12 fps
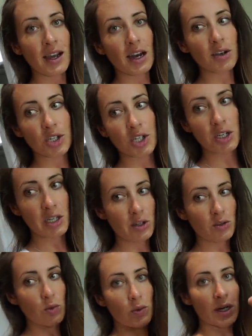I'll show
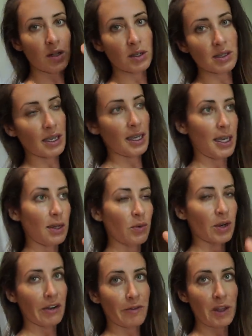you what it looks like
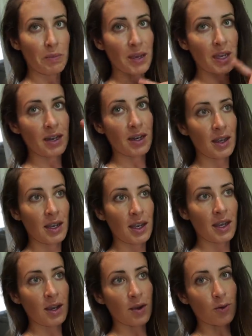when I flip it
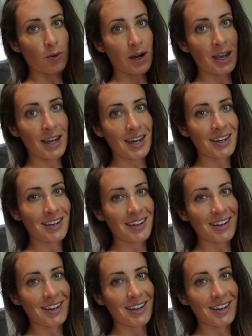right